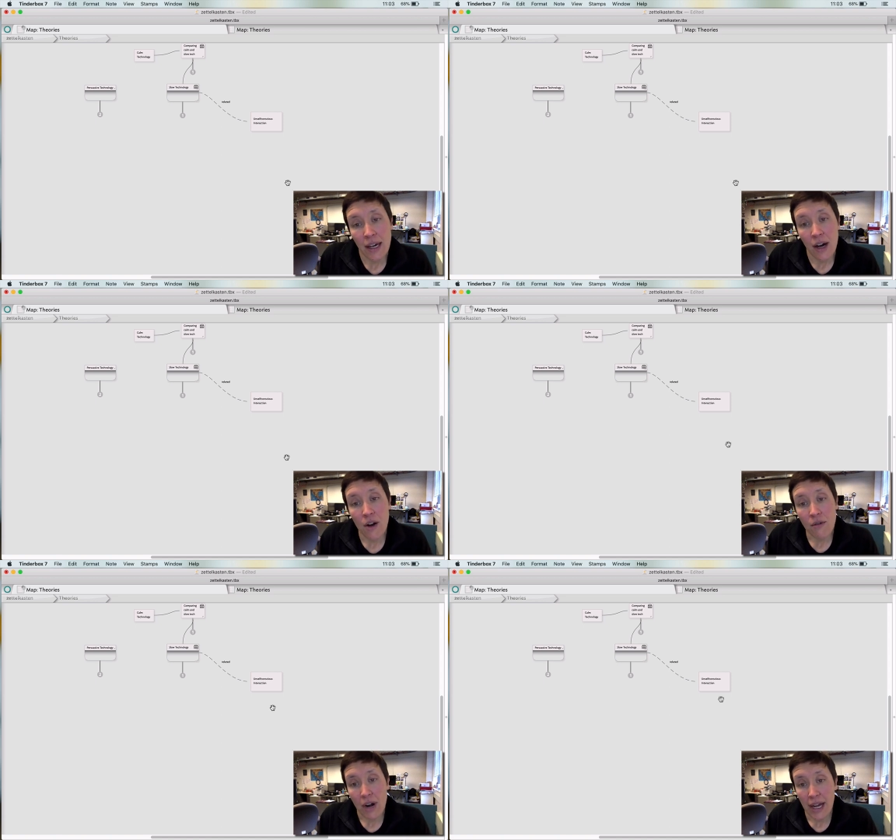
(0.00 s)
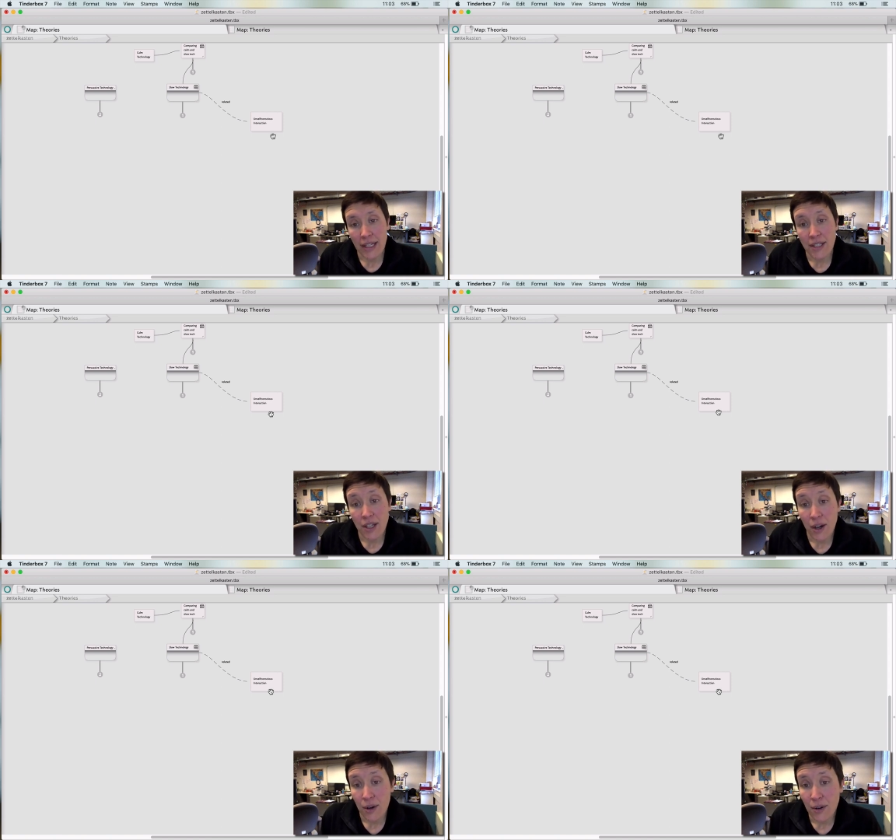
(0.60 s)
All right,
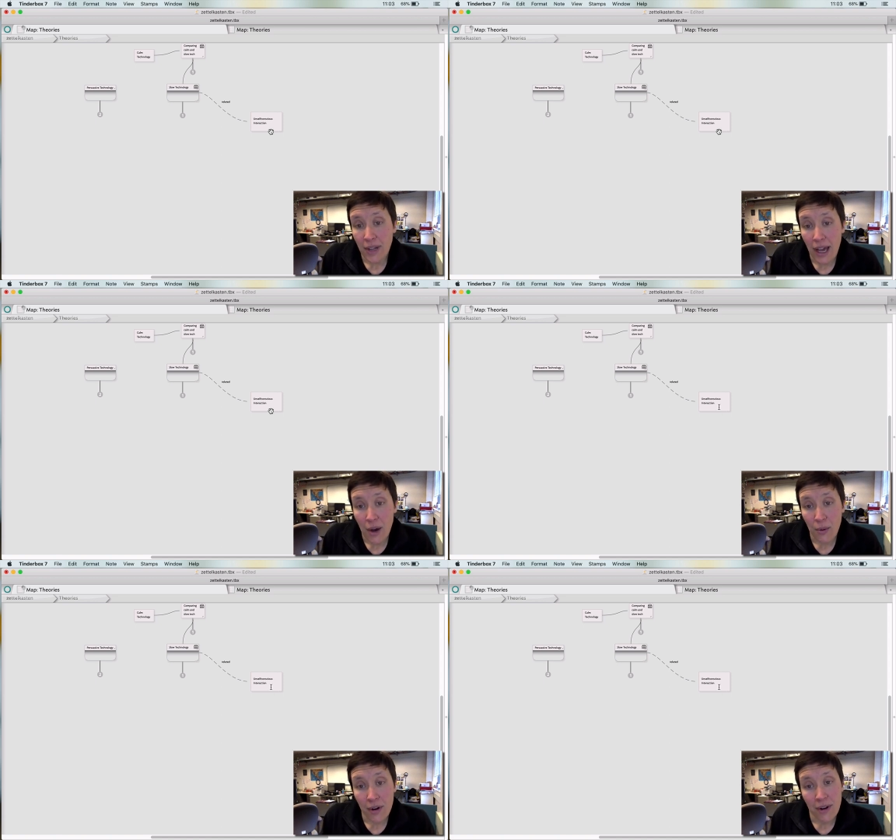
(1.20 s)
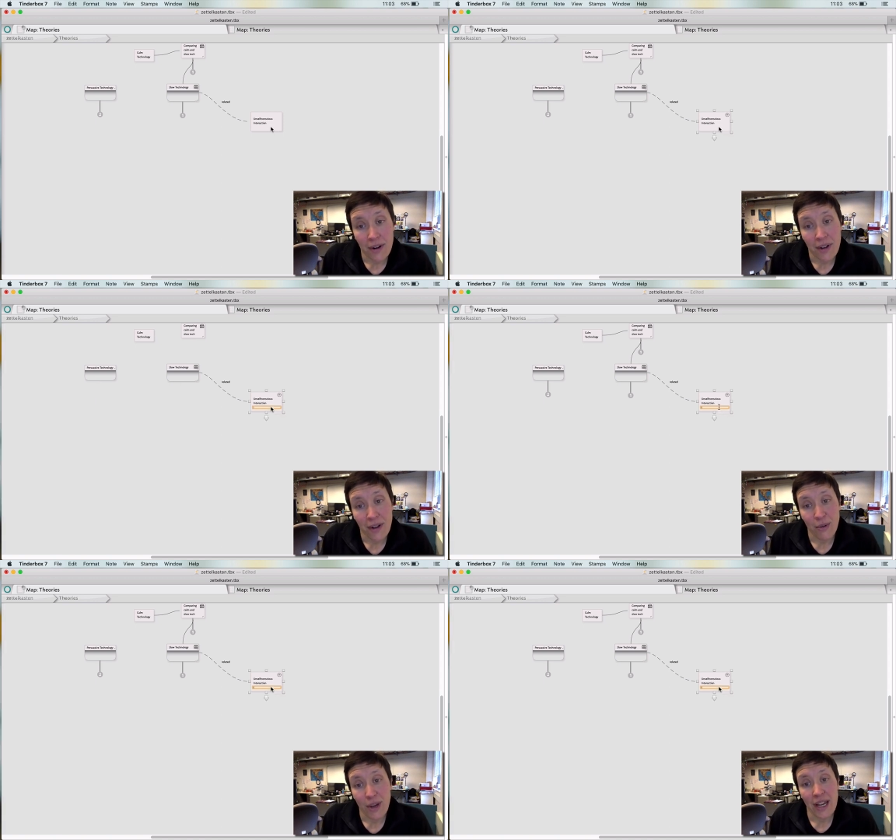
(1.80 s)
so now we're
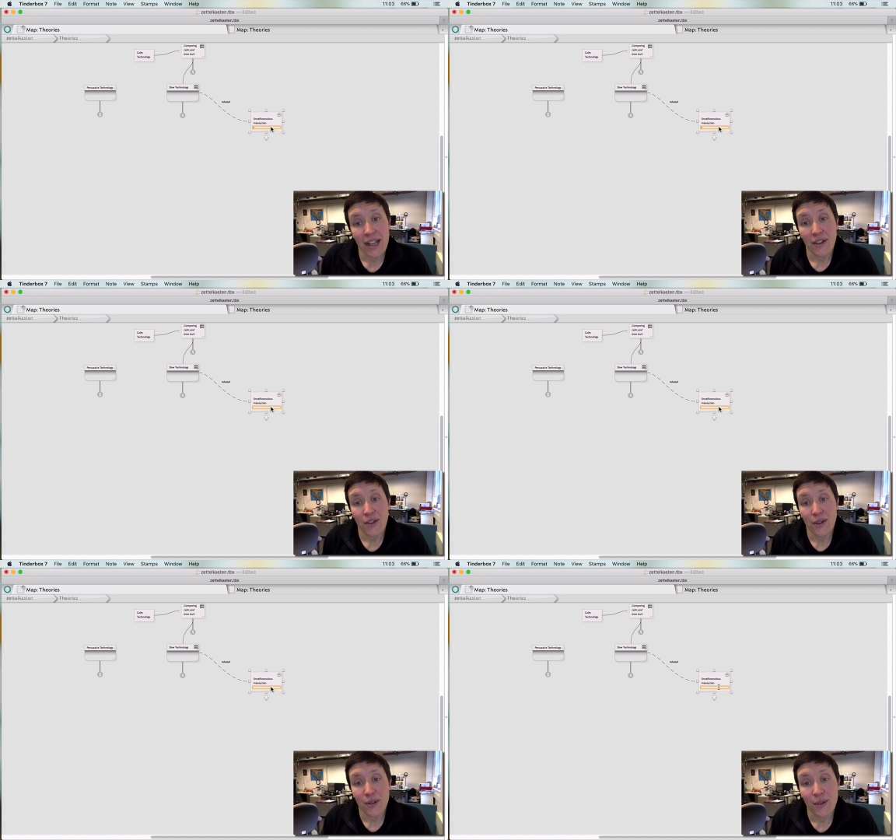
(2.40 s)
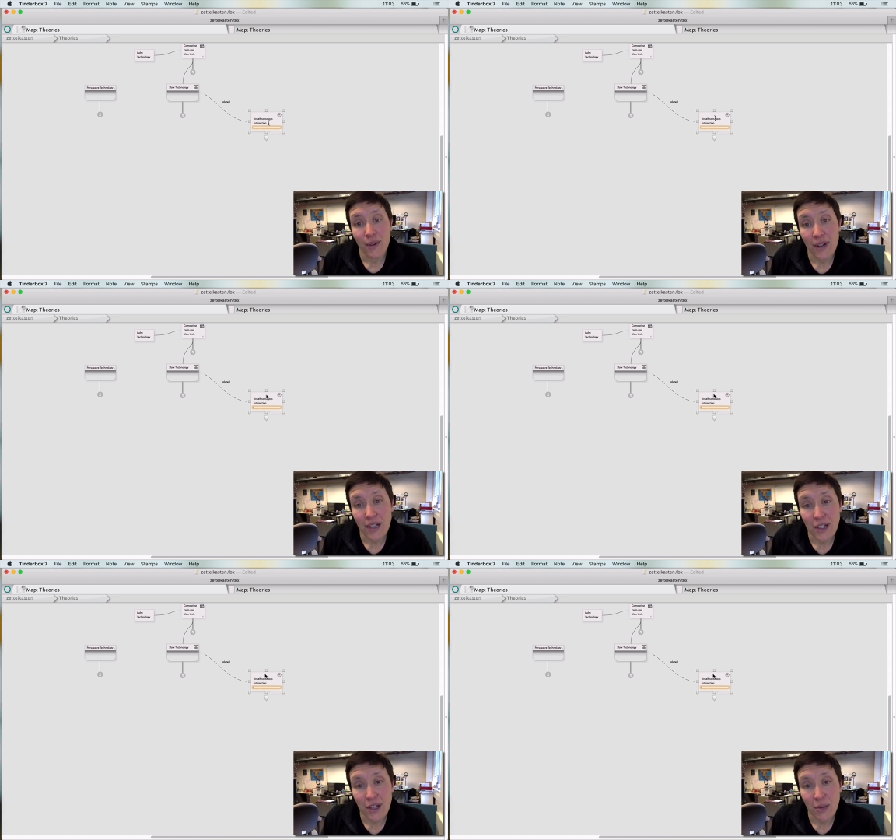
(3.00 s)
ready to
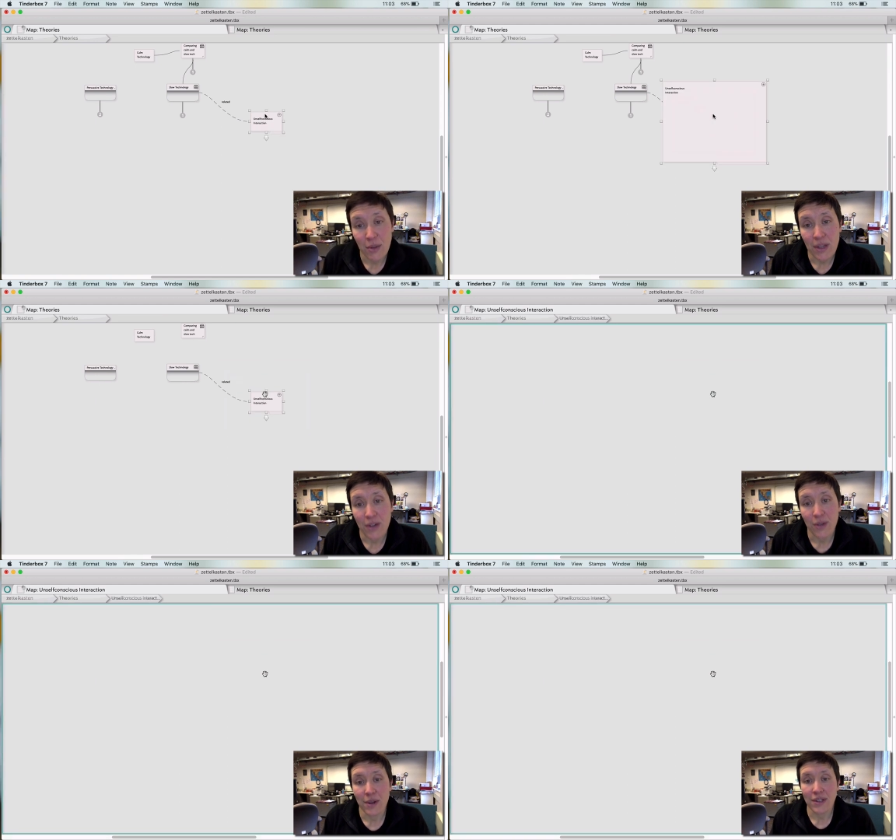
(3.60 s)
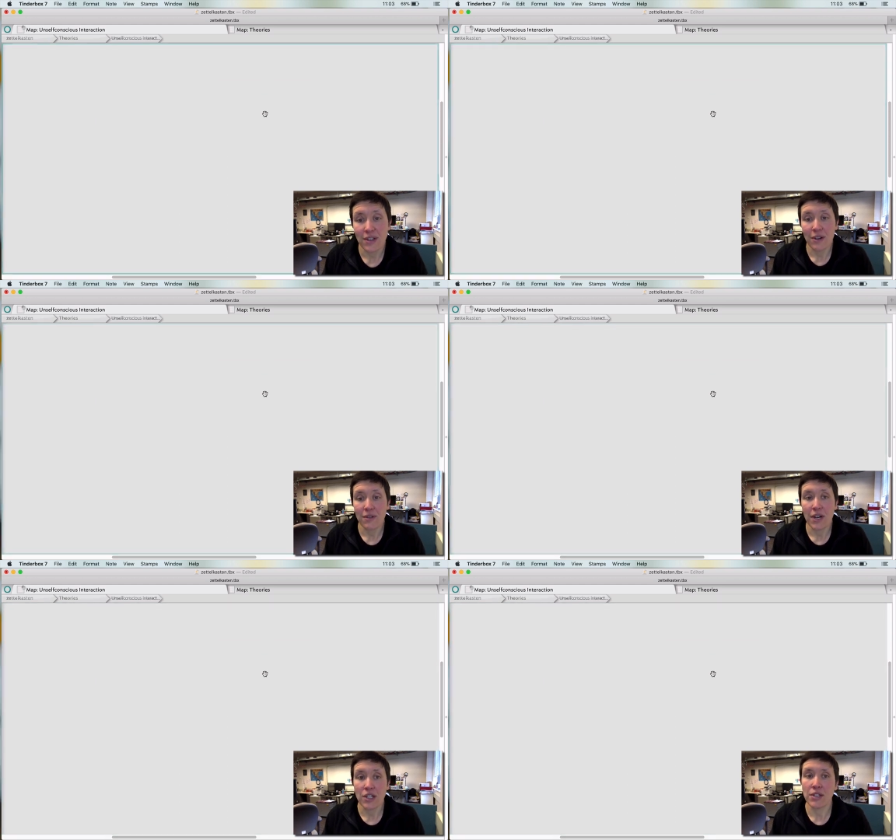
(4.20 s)
jump into
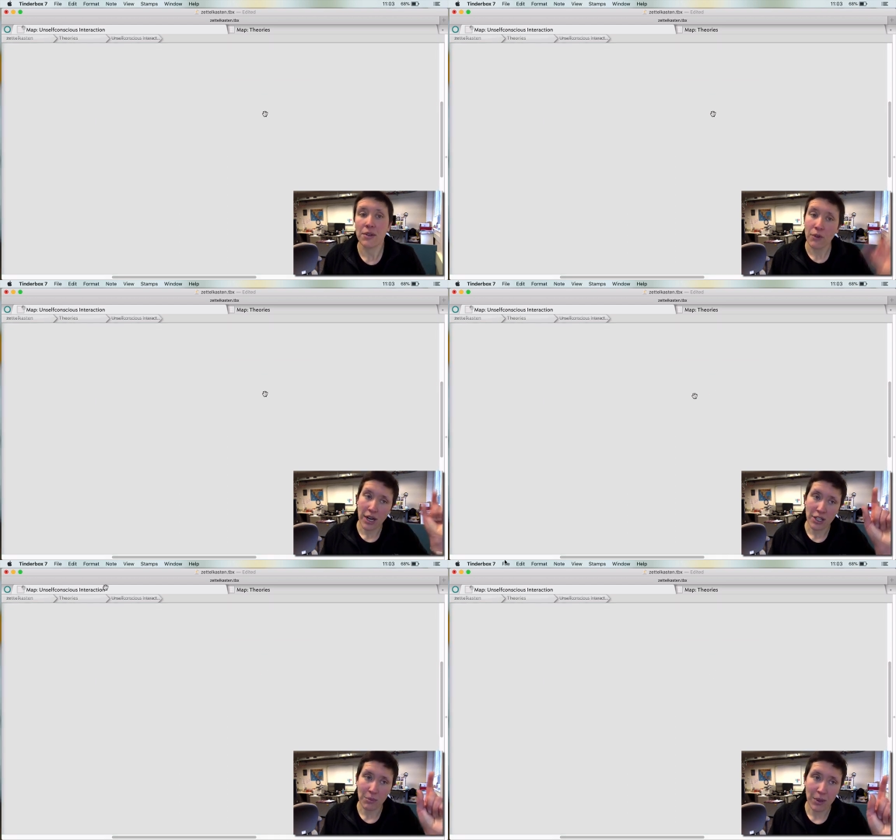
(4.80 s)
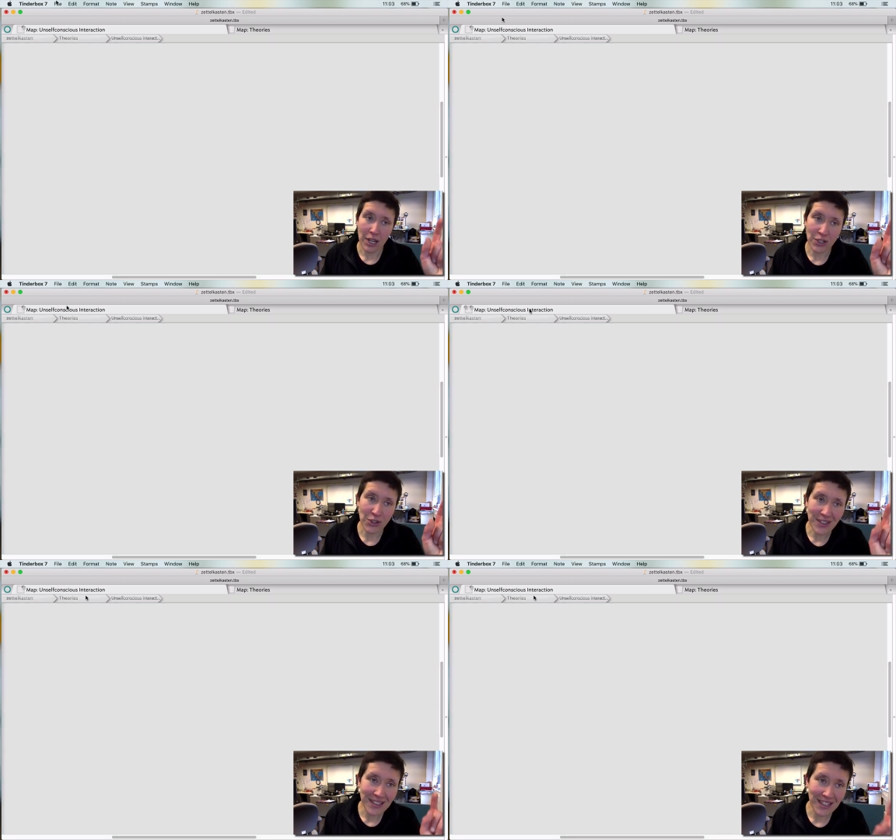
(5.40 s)
unself-conscious interaction, but I
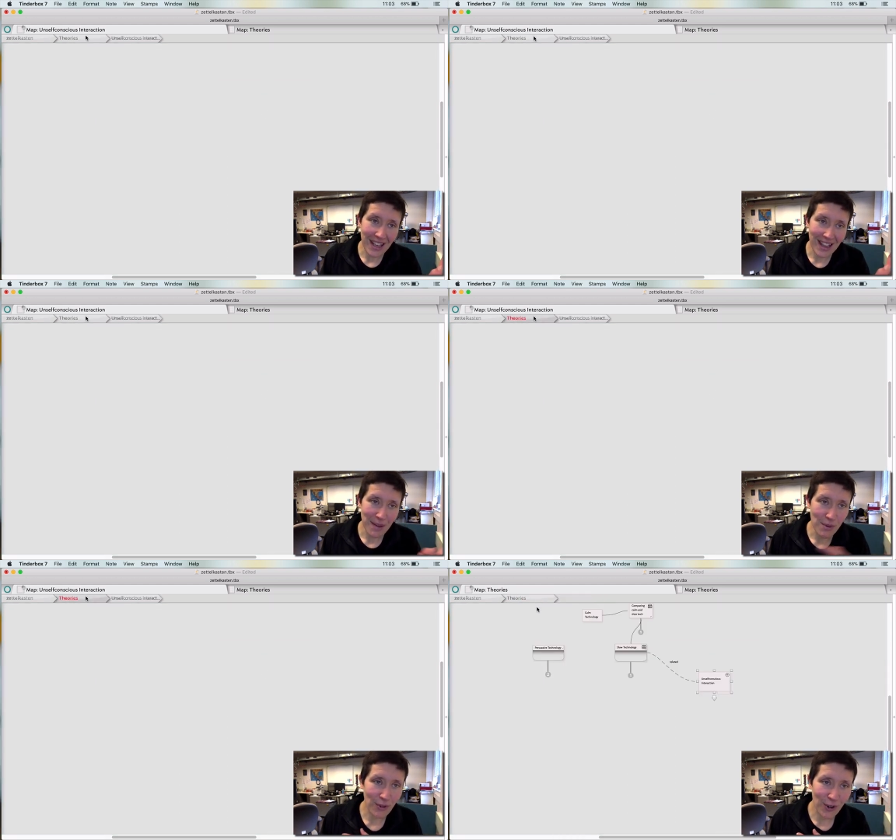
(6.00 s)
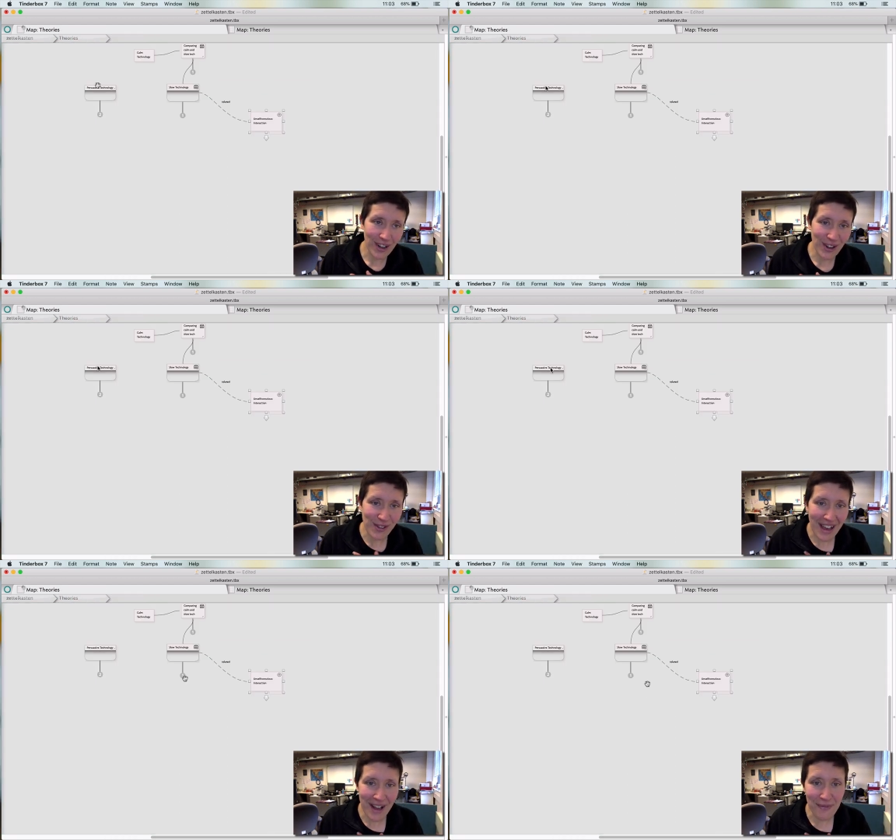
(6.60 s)
should say before I
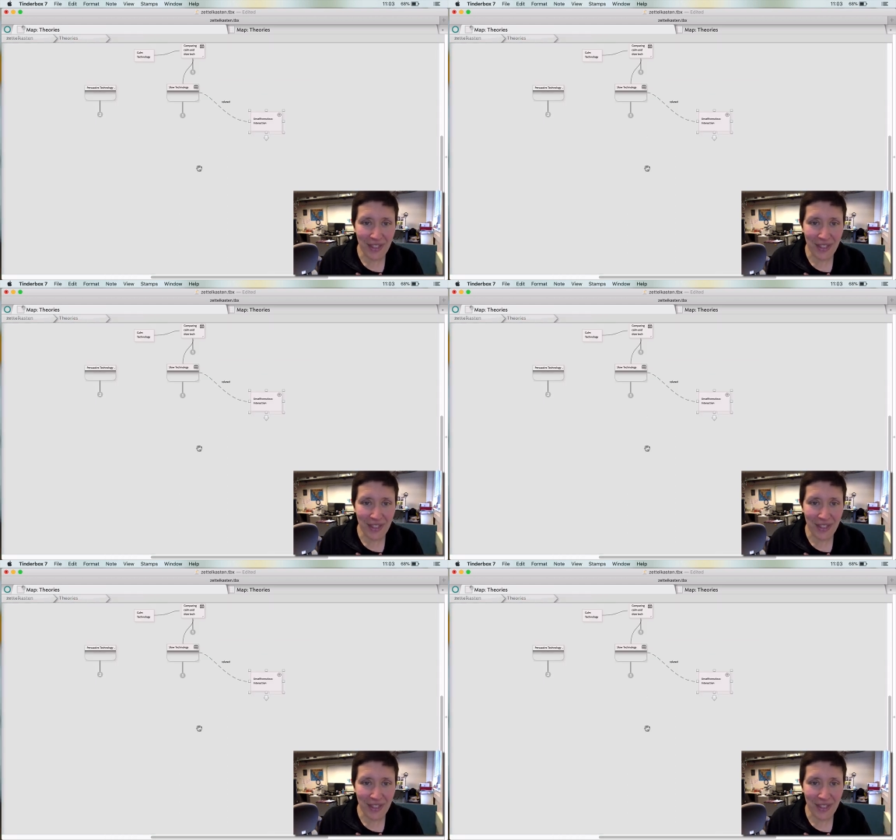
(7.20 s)
do that,